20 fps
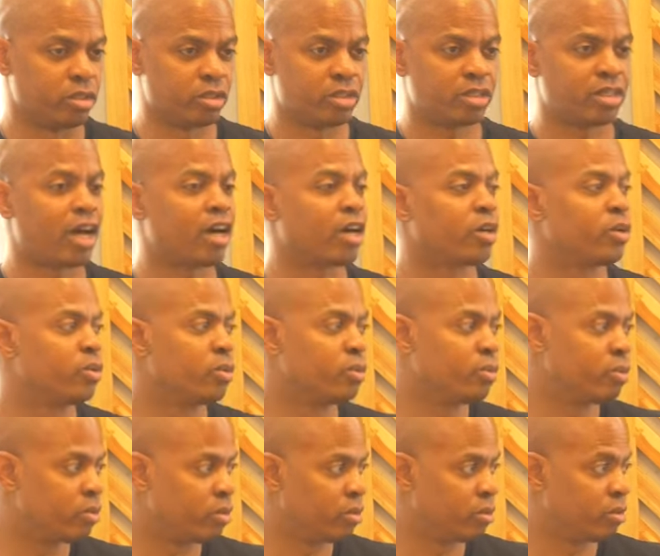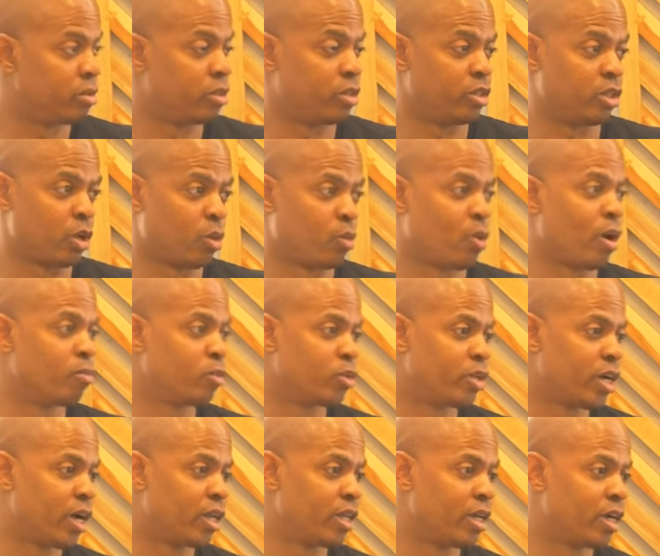is Kakaru in the Akwamu
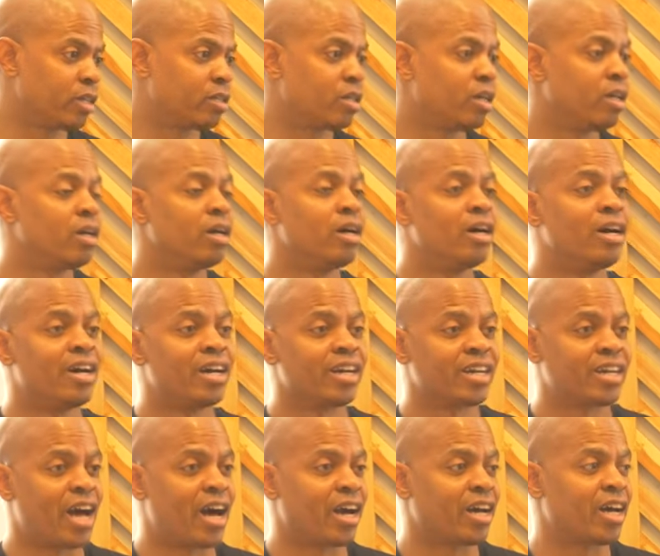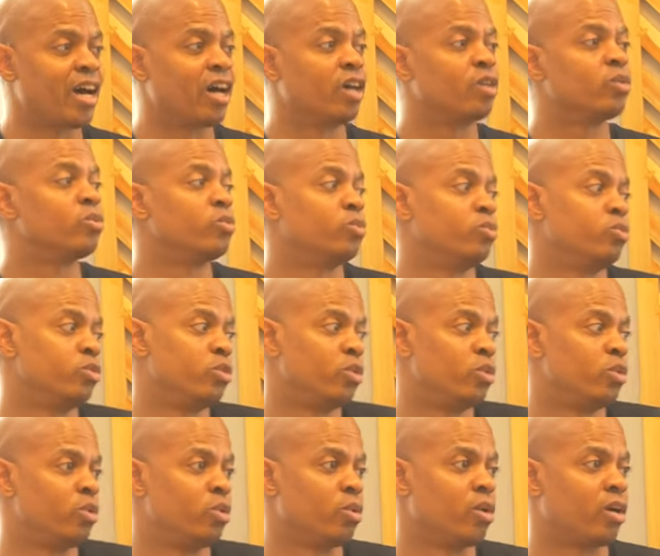dialect, Kaka
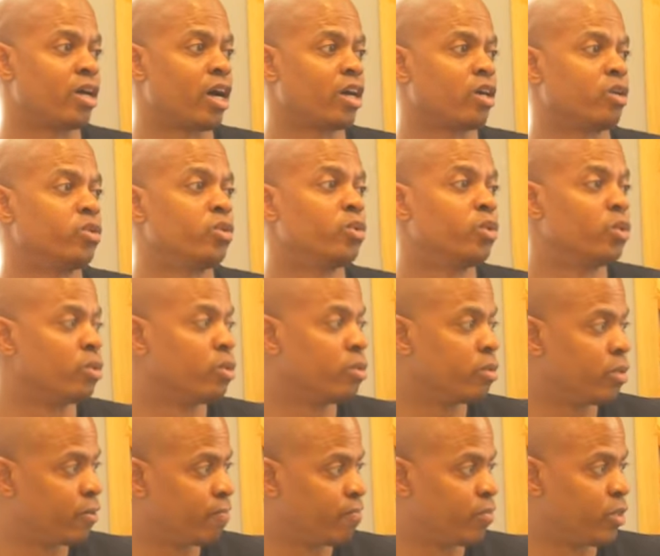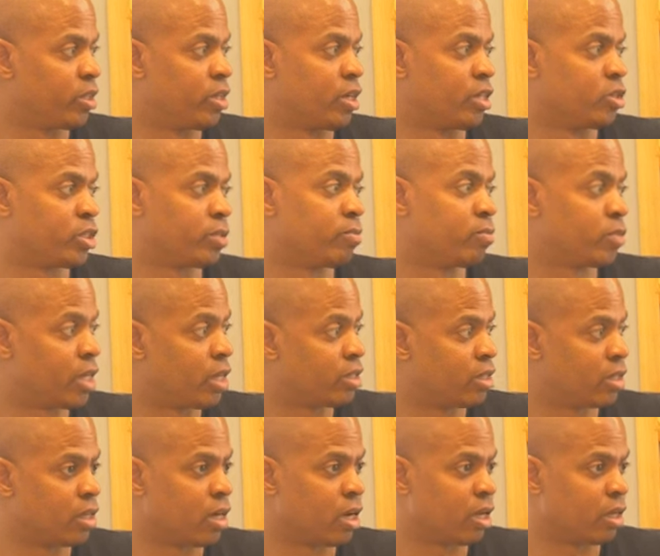Unduru or Kakaduru in the
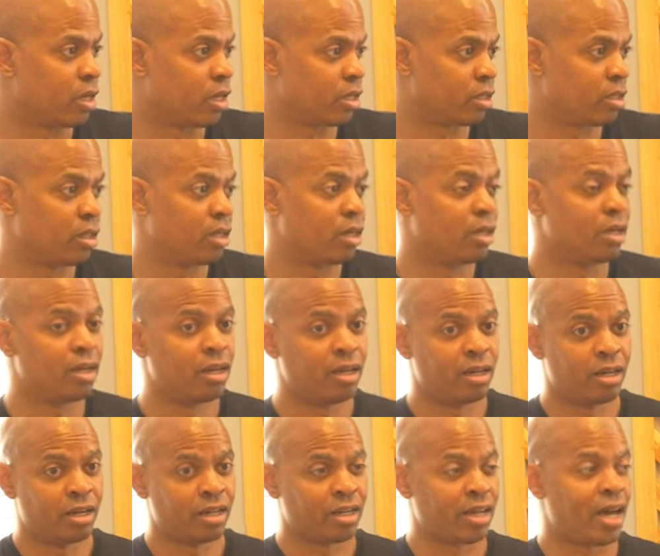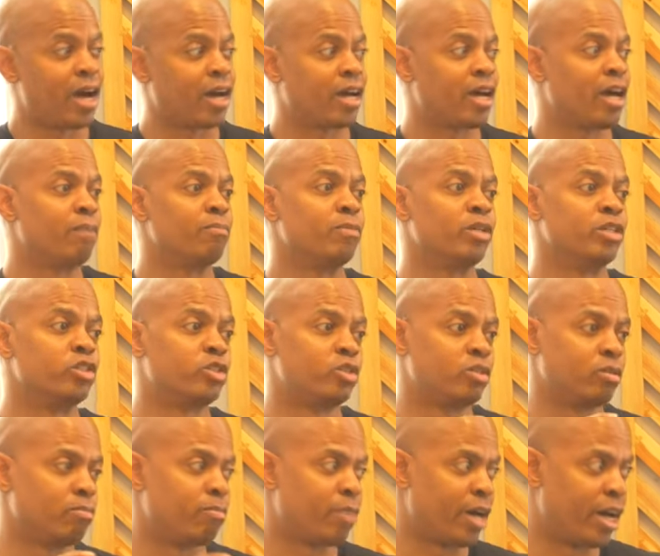Asante dialect. Kaka means
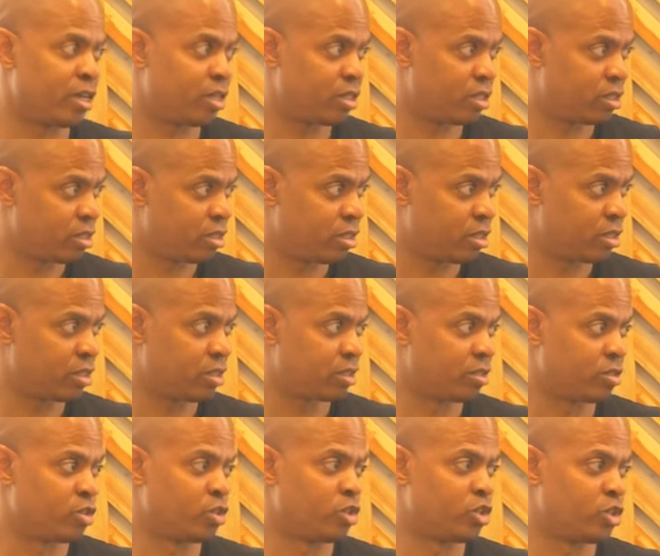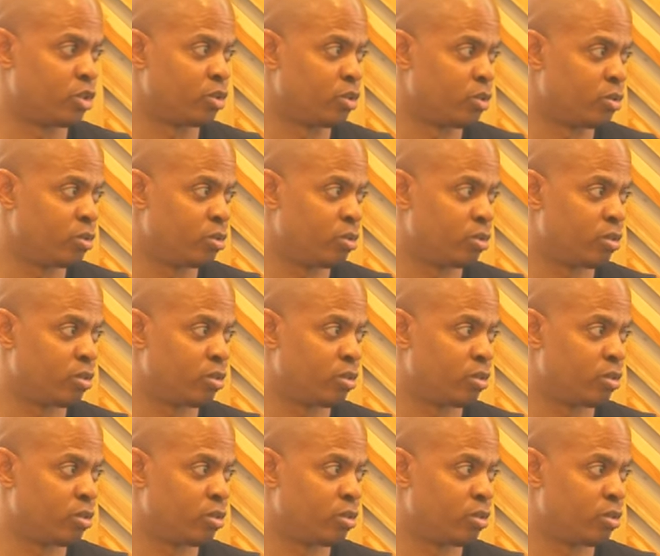to bite, to chew,